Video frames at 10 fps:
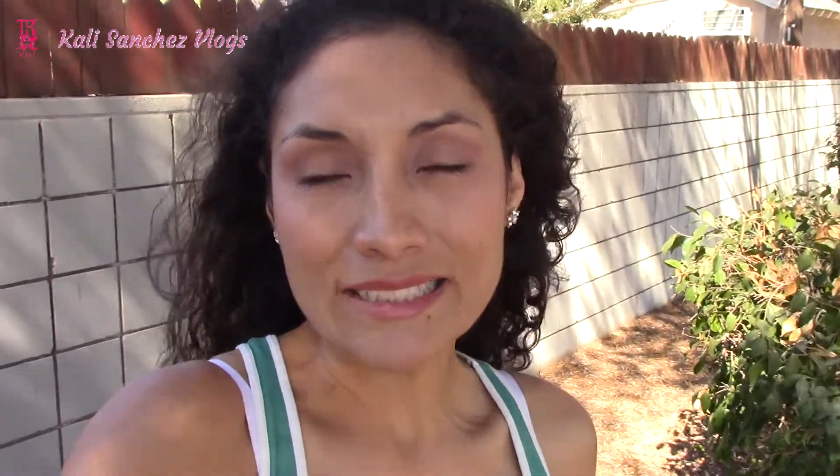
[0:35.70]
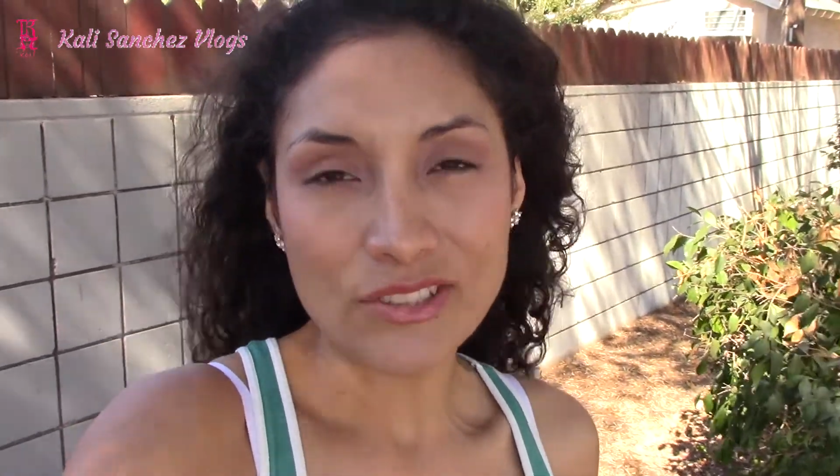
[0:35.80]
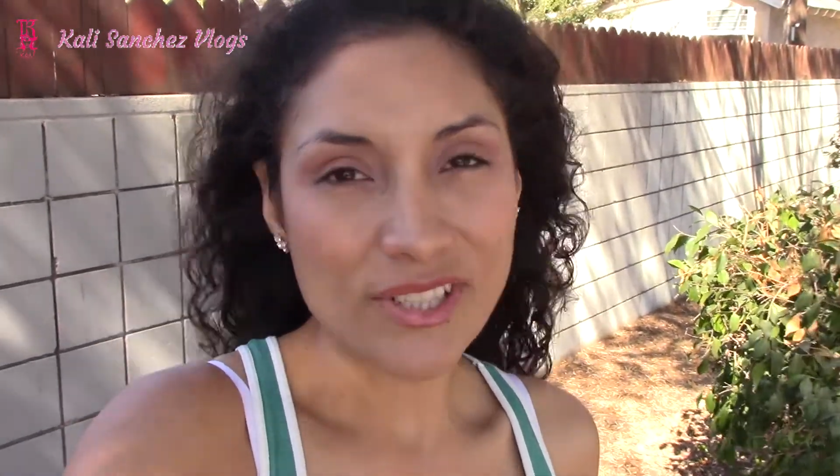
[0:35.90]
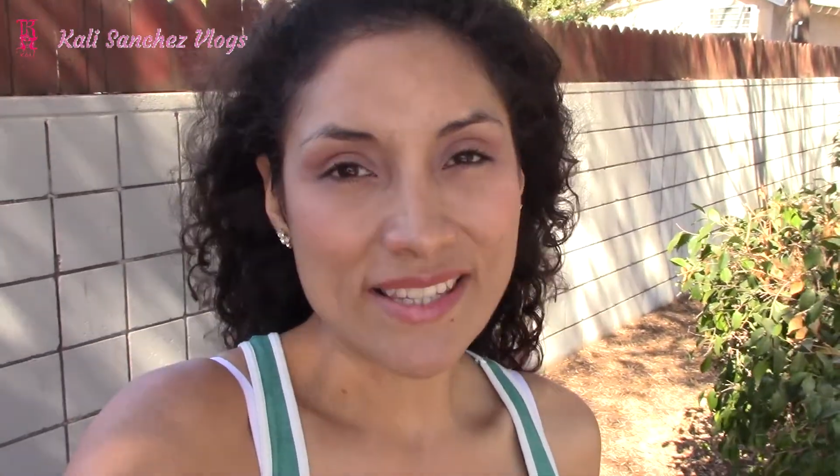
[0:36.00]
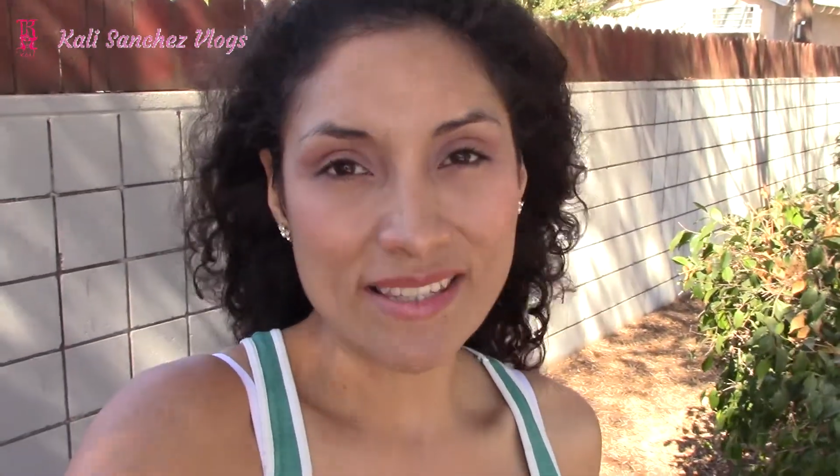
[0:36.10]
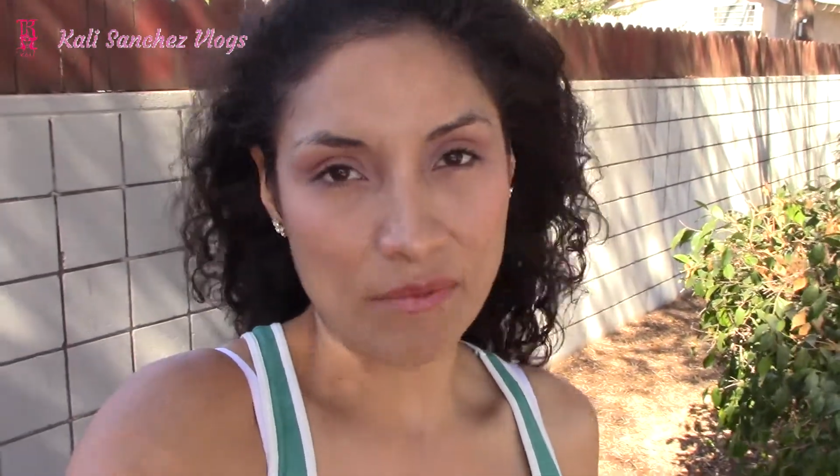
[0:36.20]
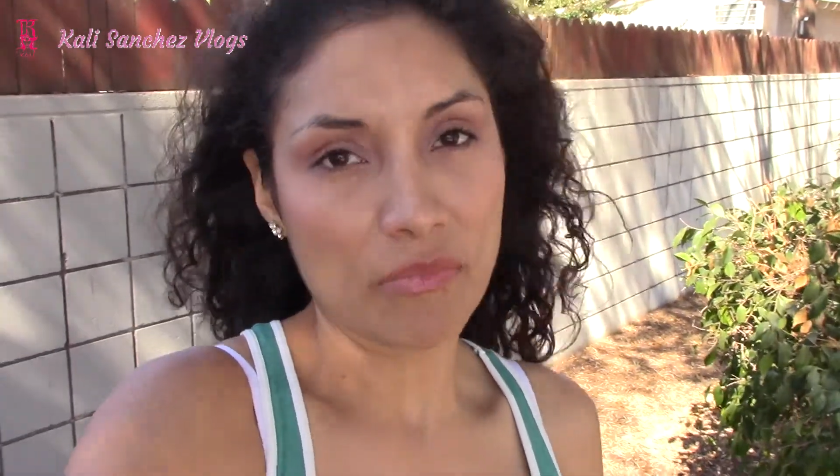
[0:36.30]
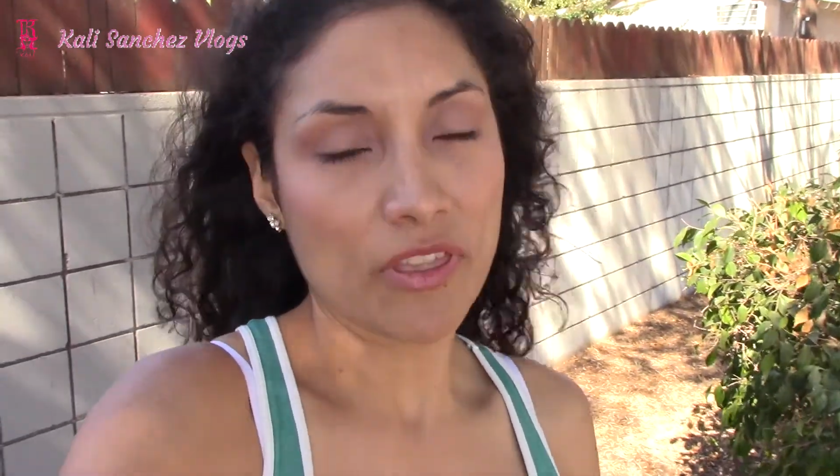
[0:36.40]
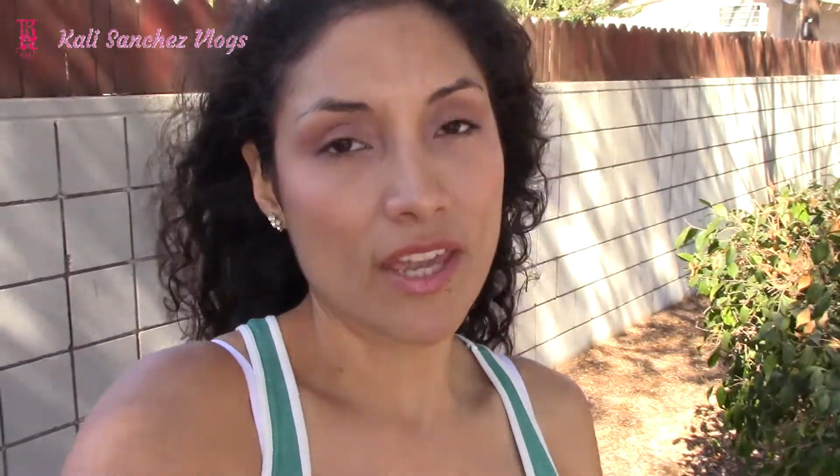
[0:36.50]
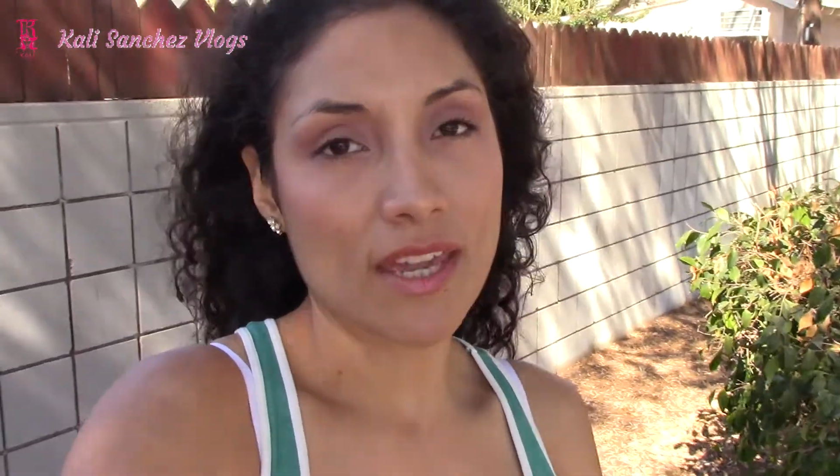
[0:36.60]
there's
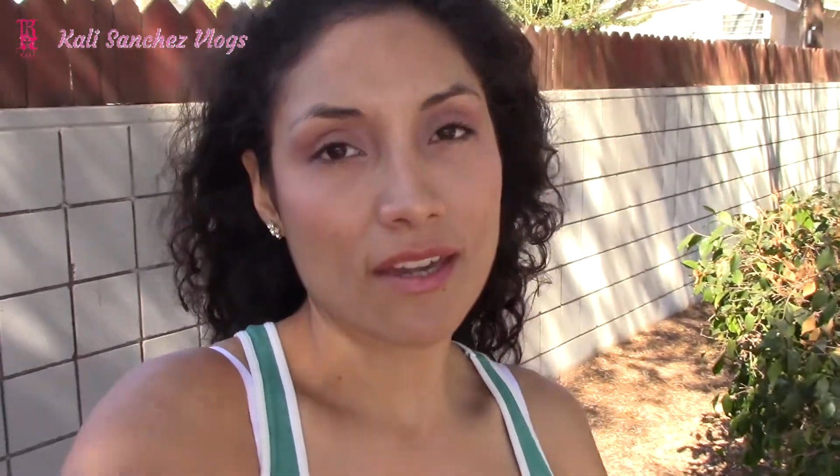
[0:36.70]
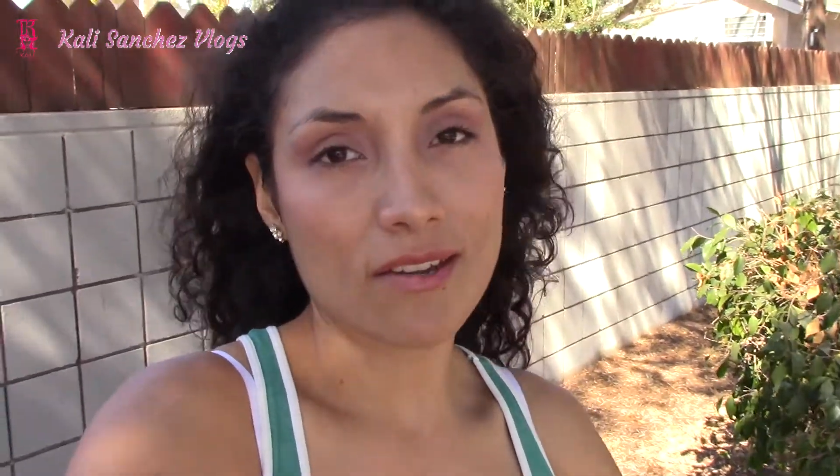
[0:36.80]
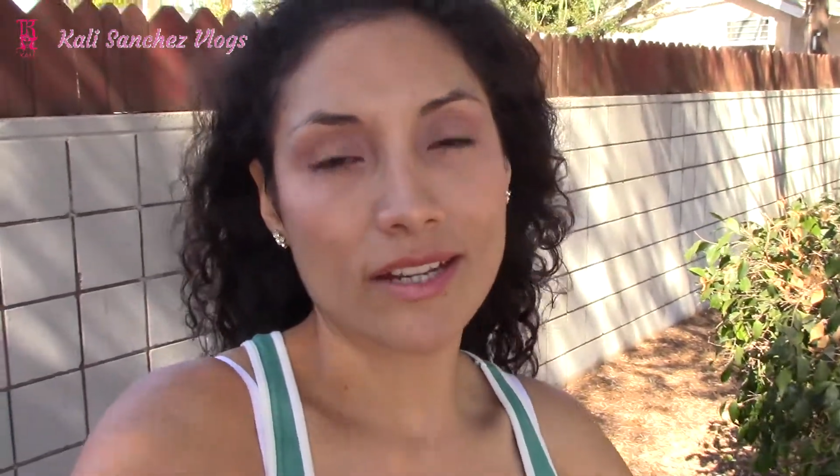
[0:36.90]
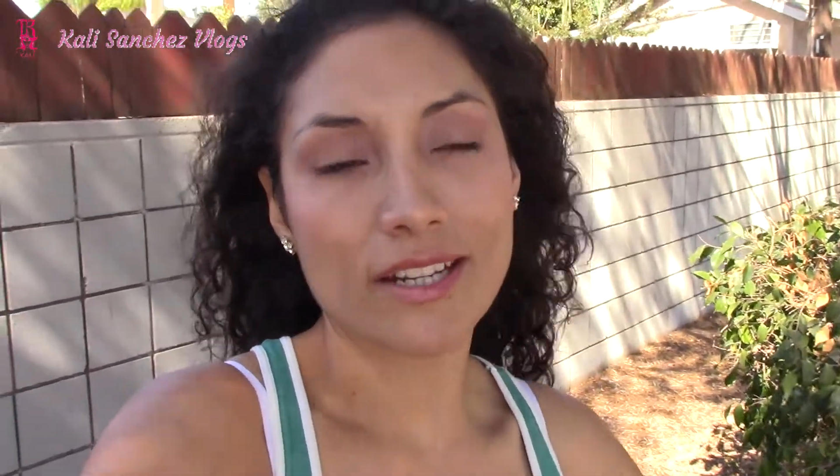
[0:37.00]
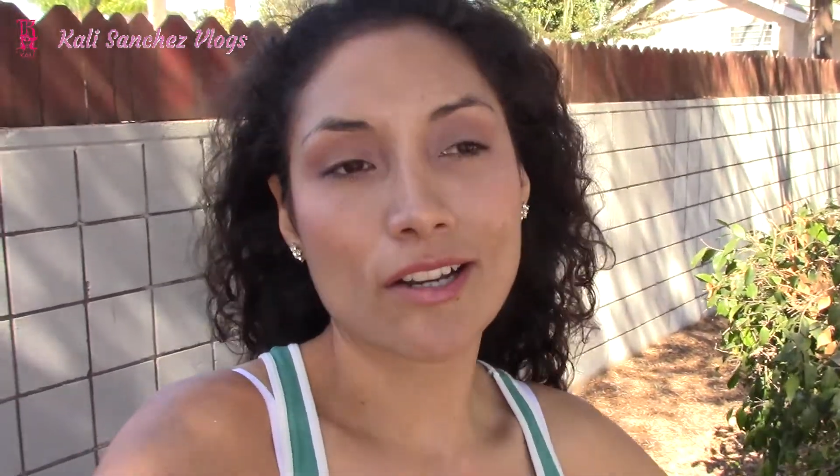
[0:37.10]
something going